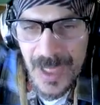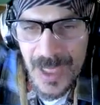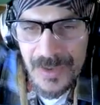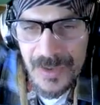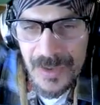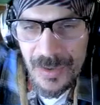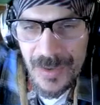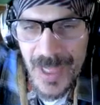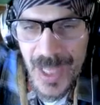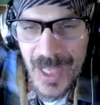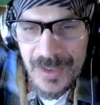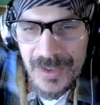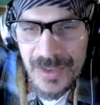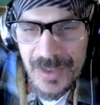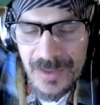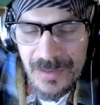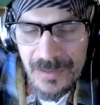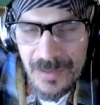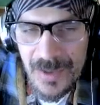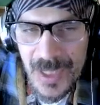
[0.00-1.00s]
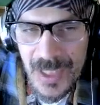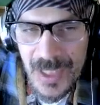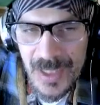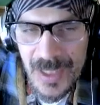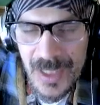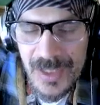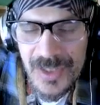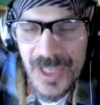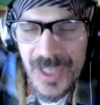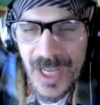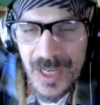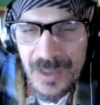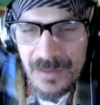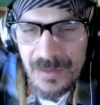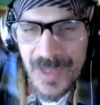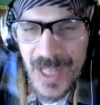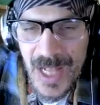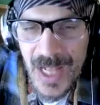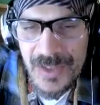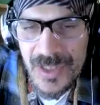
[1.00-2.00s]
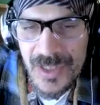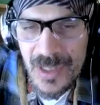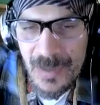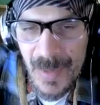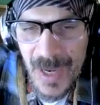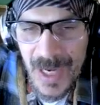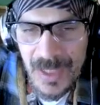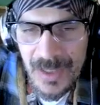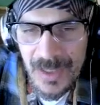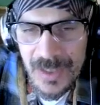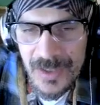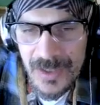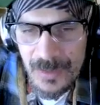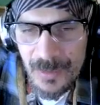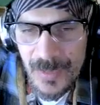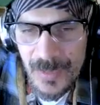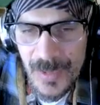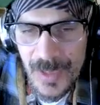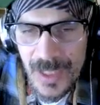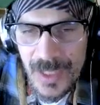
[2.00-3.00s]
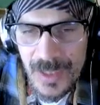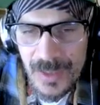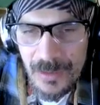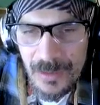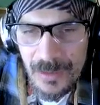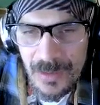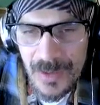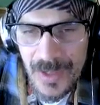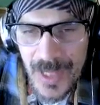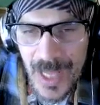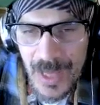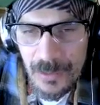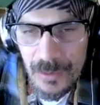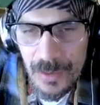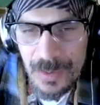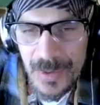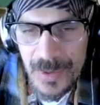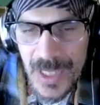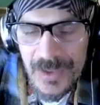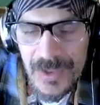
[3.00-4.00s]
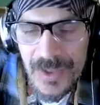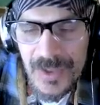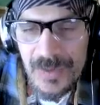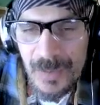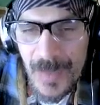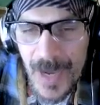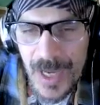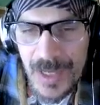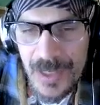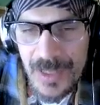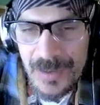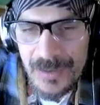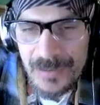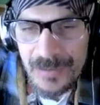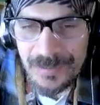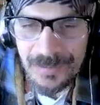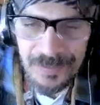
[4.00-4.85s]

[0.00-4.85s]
And so that's the incentive. That's the mechanism that replaces mining.